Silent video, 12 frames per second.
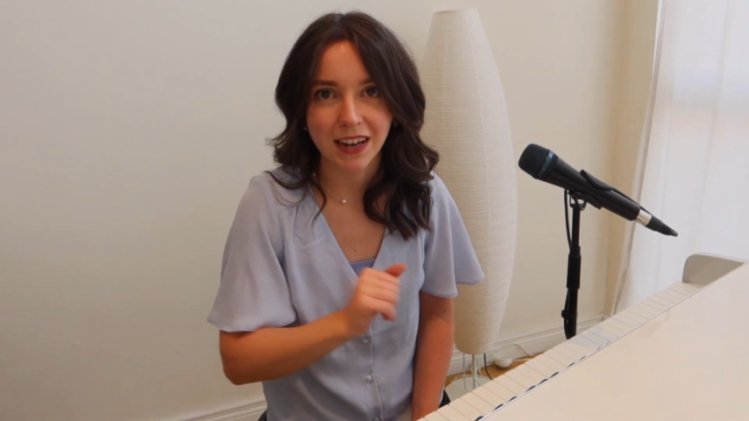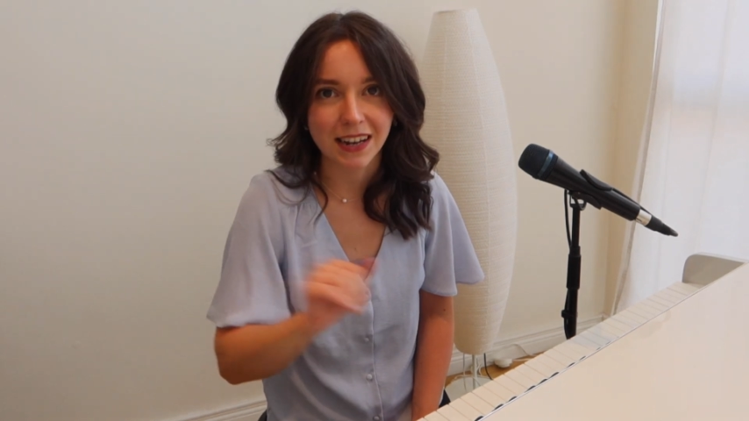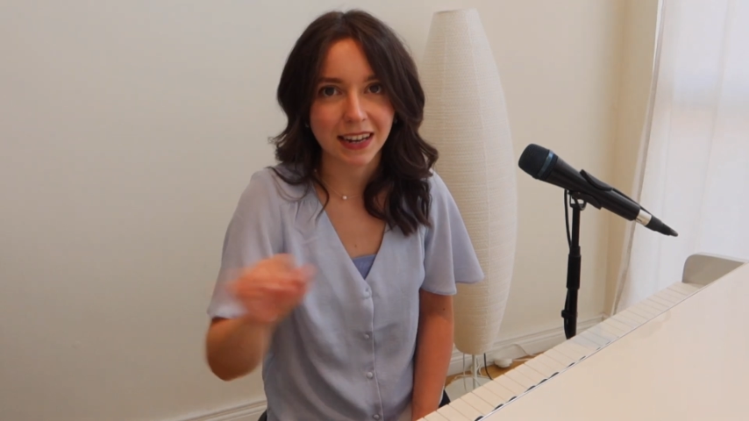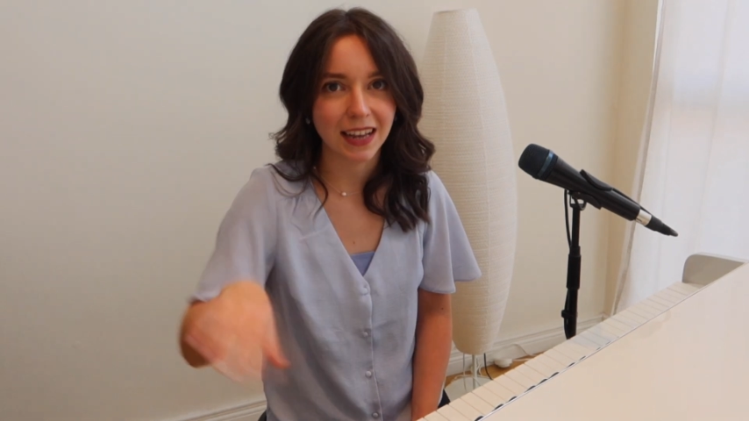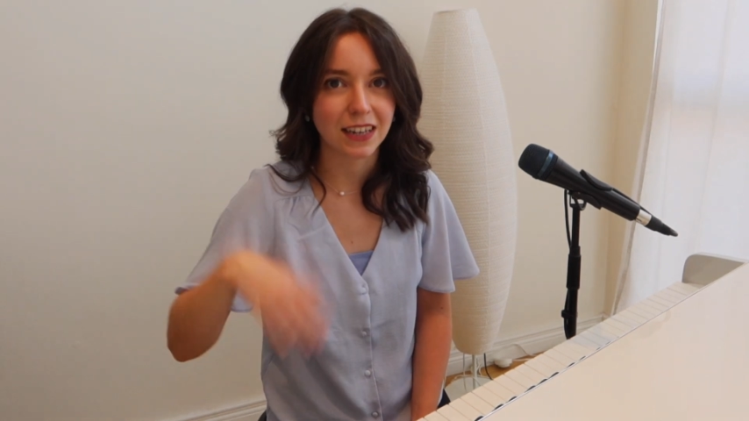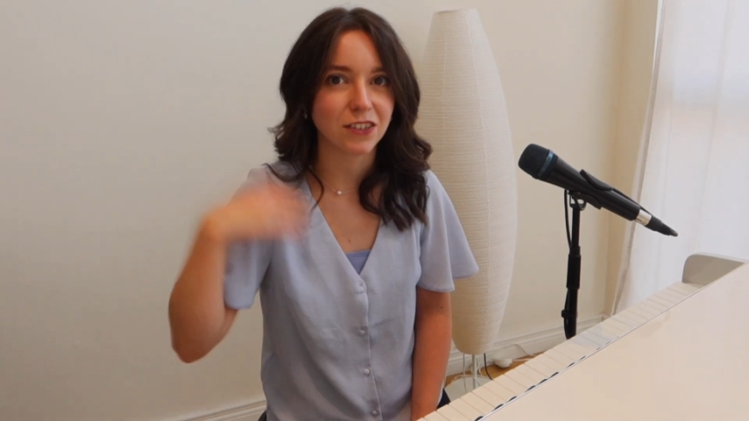and
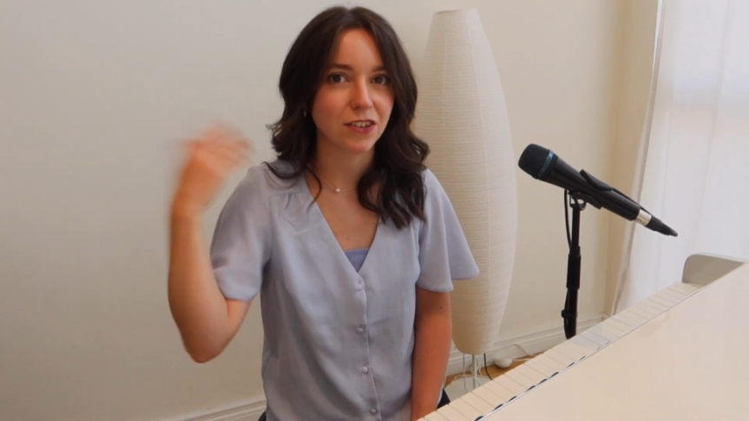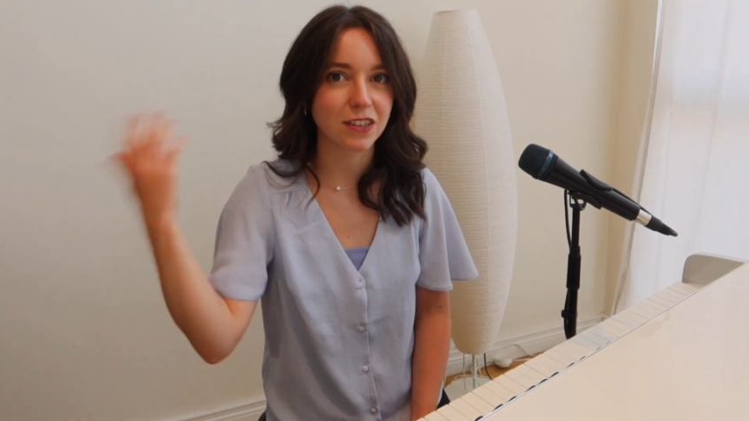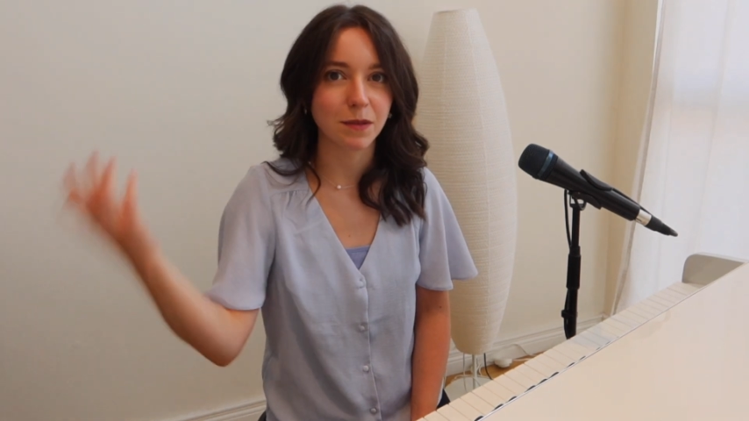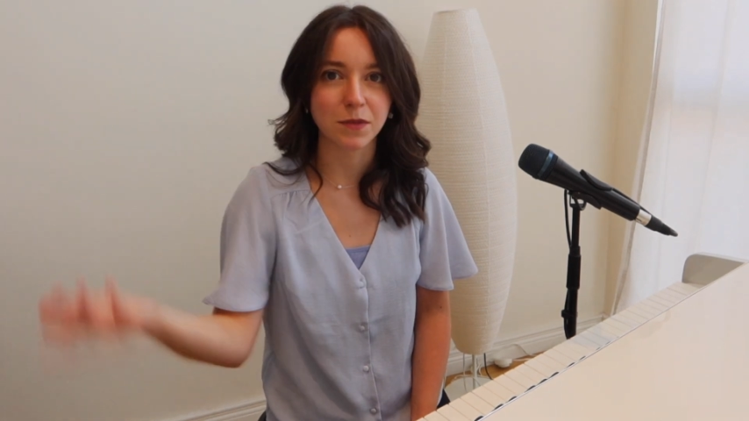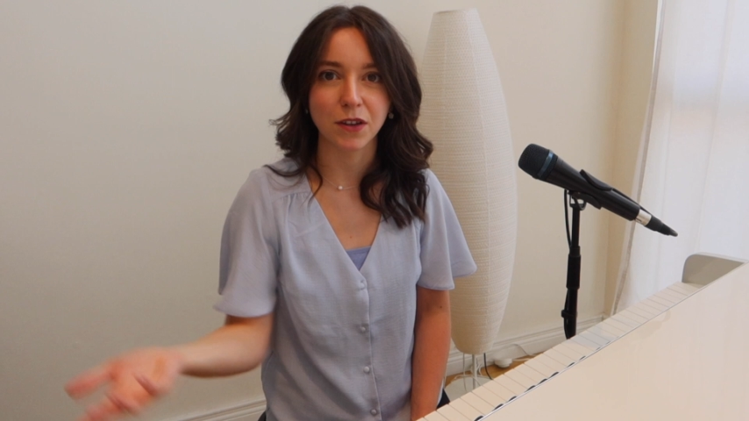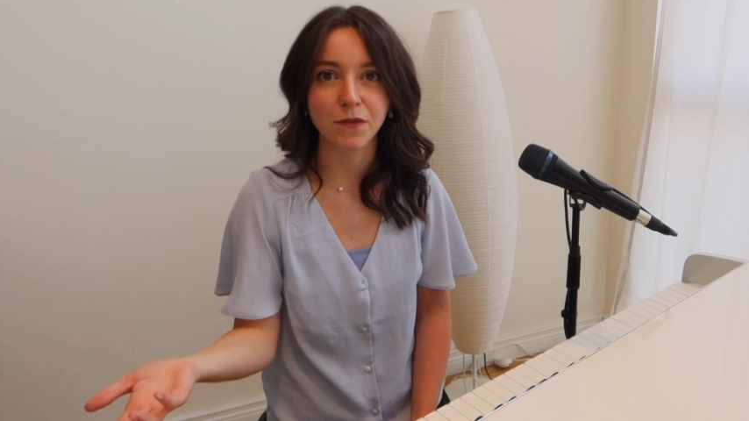it kind of just
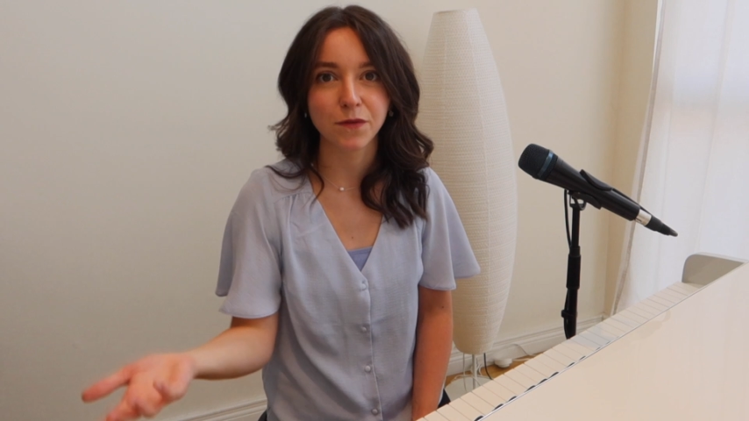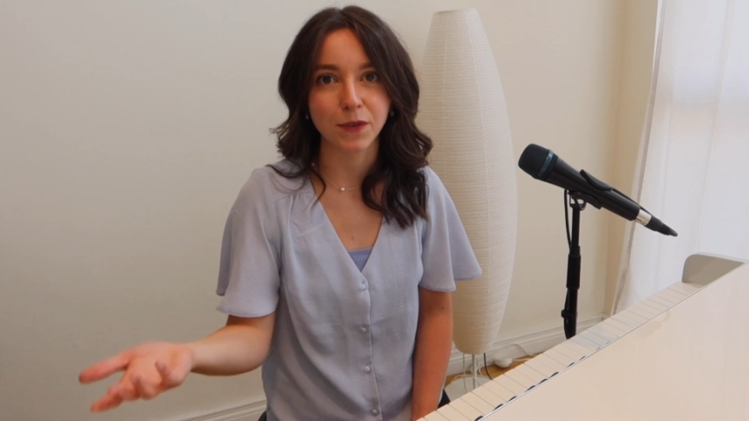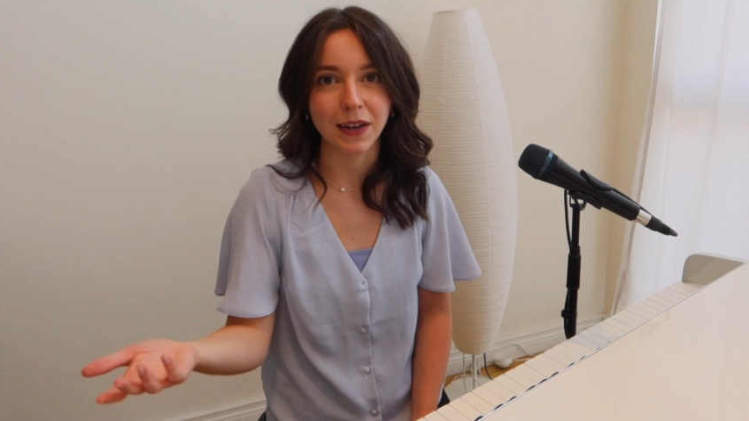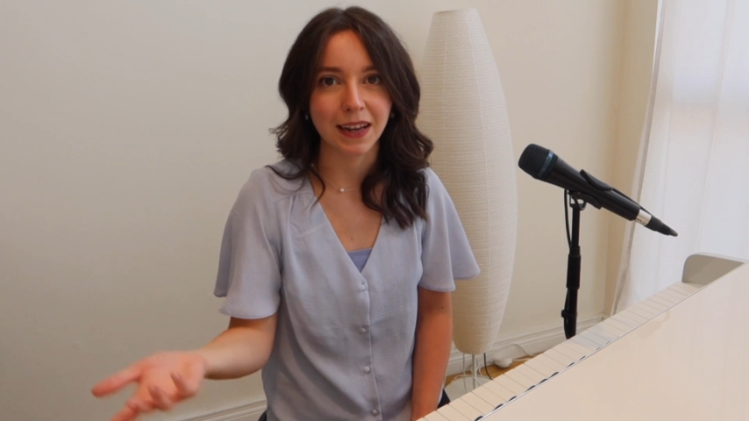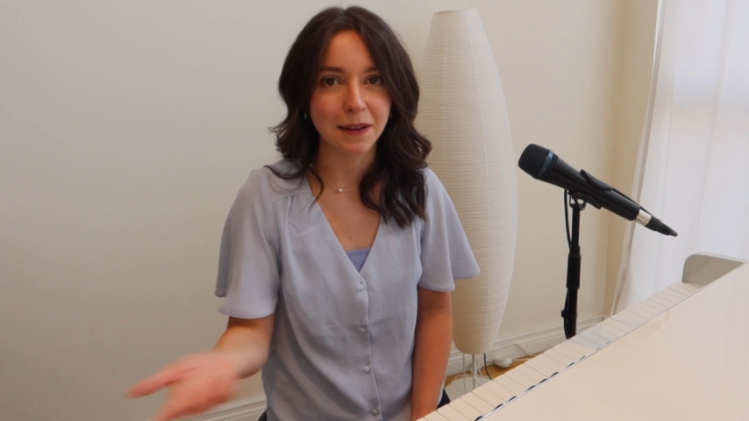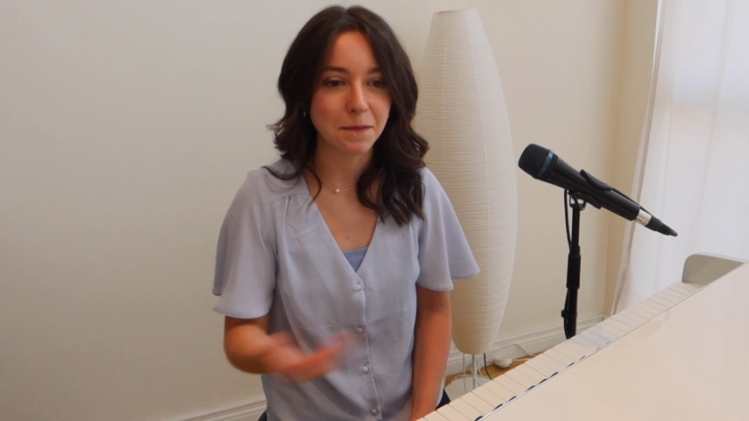comes out
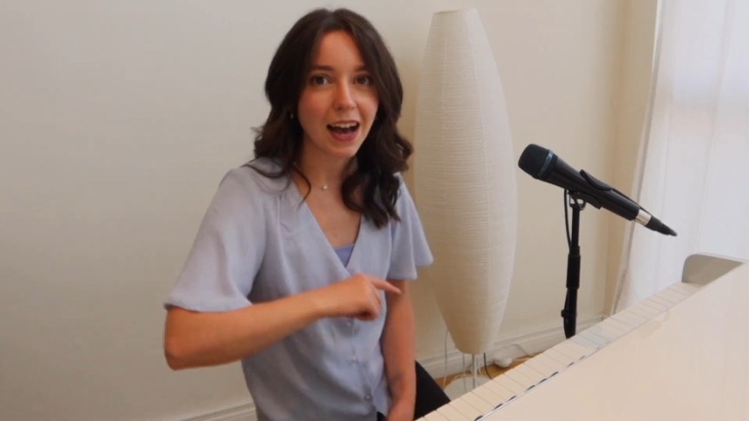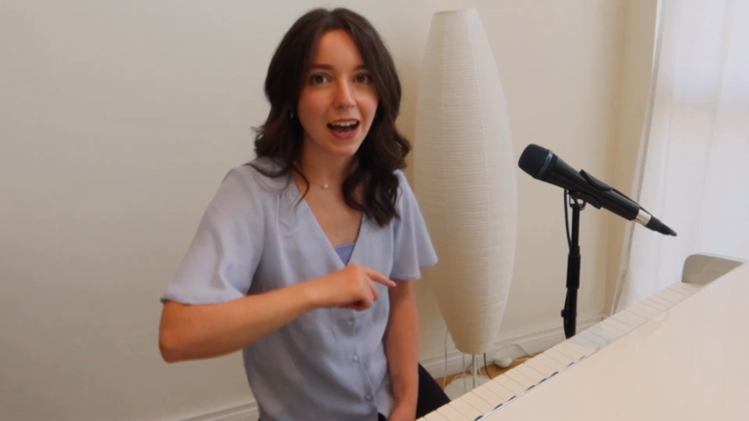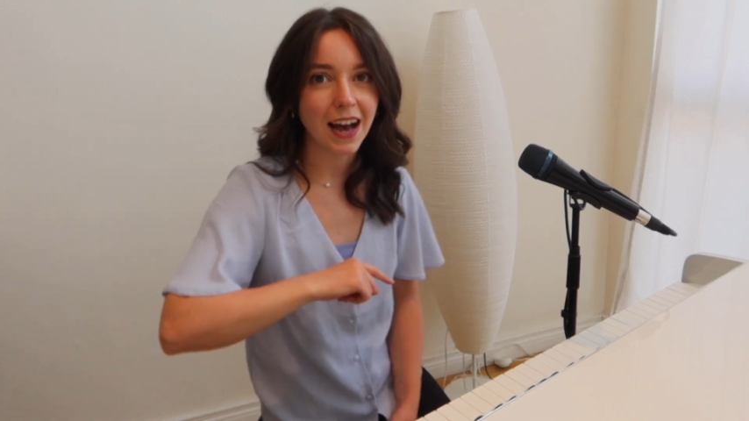freely.